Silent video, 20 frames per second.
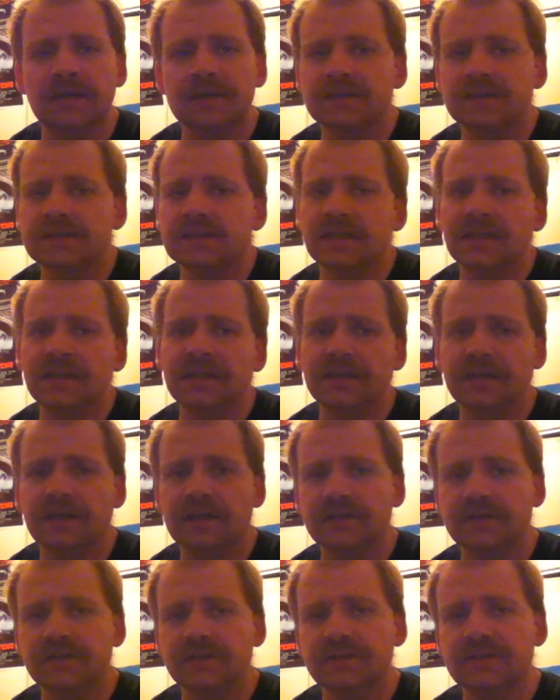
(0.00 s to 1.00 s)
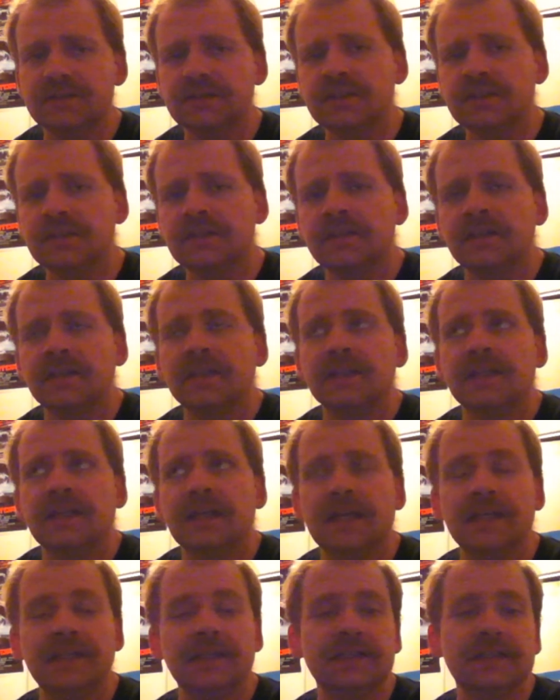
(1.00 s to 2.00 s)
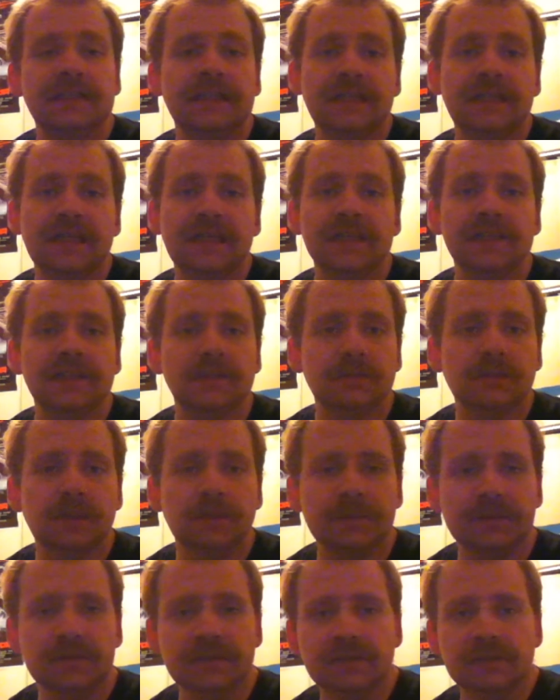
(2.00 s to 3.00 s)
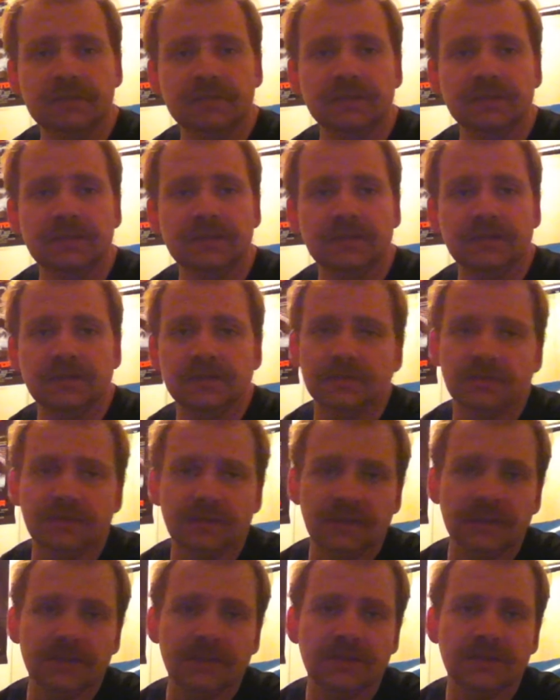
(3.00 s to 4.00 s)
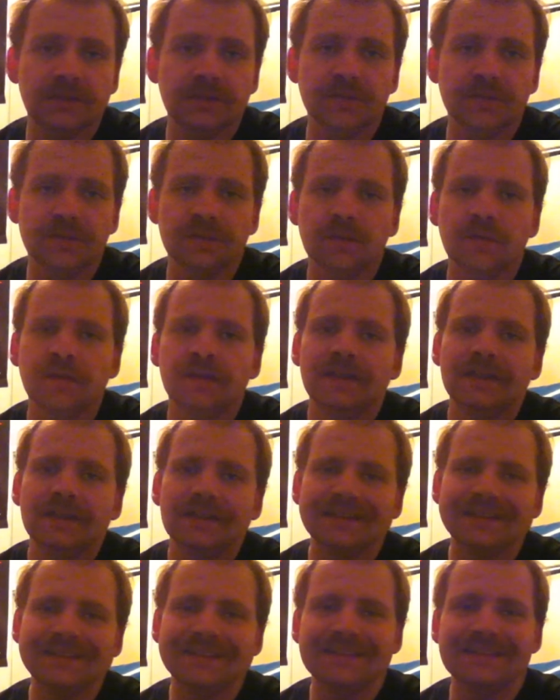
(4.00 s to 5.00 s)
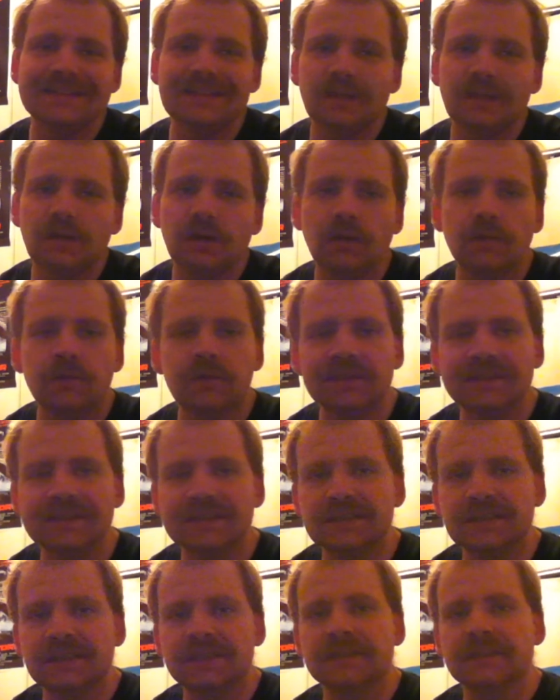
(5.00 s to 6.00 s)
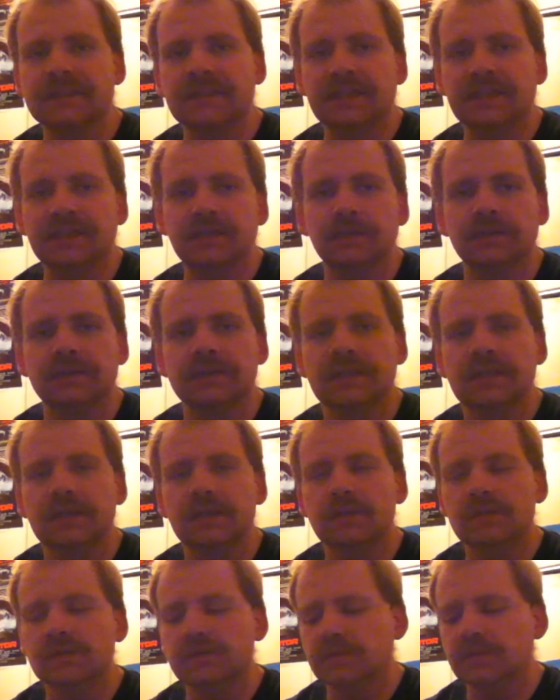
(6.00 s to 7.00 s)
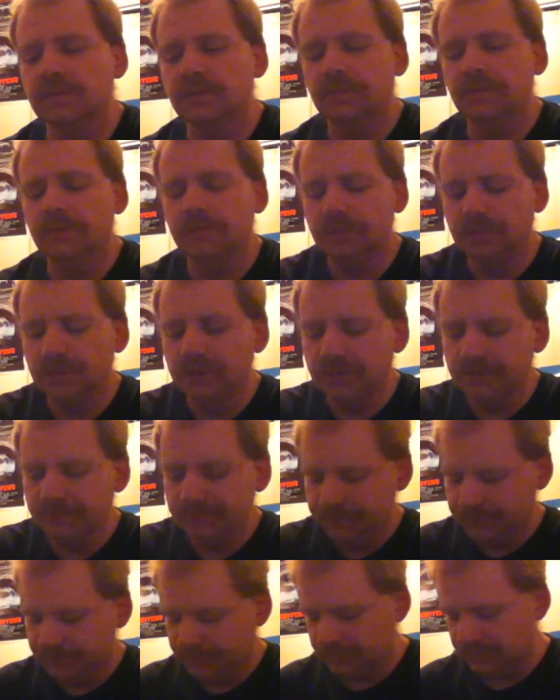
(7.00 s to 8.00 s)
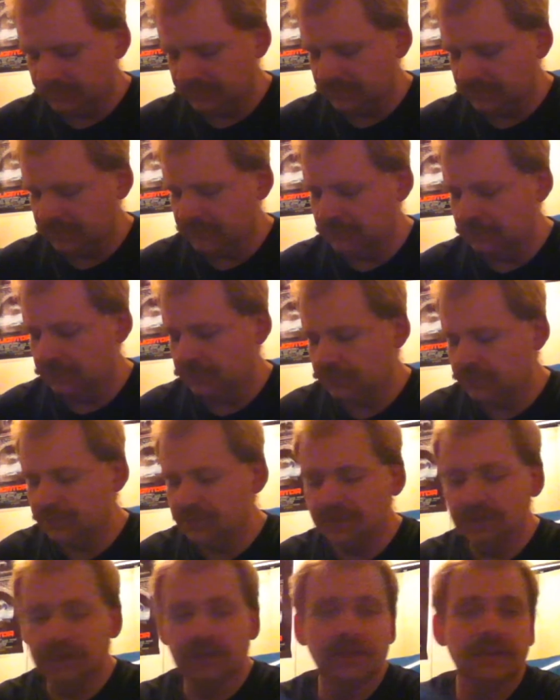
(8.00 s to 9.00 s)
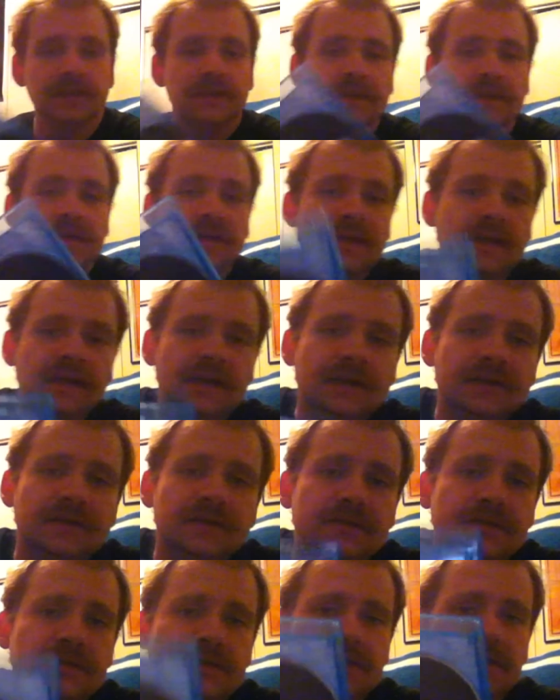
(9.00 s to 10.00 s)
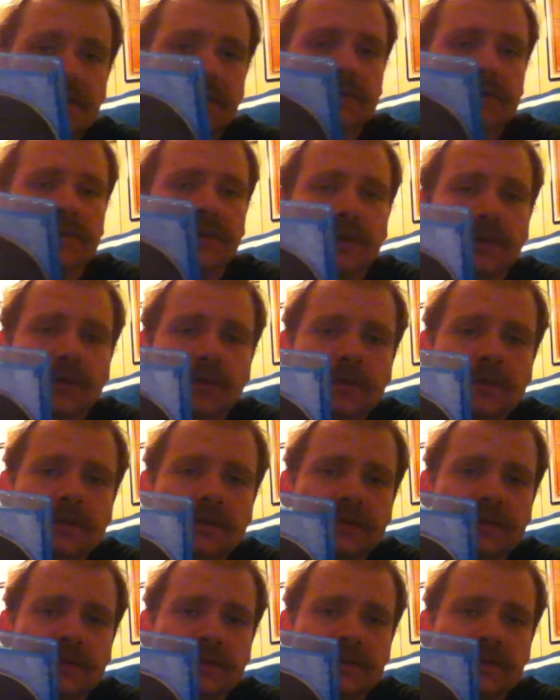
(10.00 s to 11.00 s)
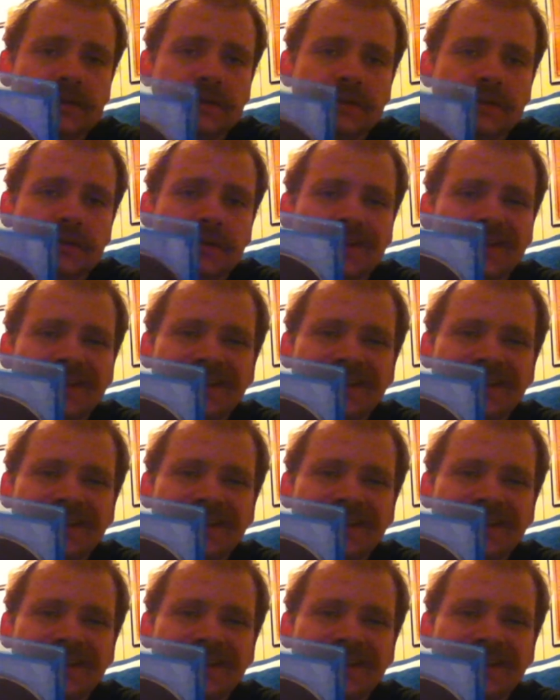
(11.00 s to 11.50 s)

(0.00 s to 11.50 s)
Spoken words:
And it said later on this year. And then they landed up coming in the beginning of the next year. So hopefully that's not the case with that one. But we'll see. And here we go. Kenno.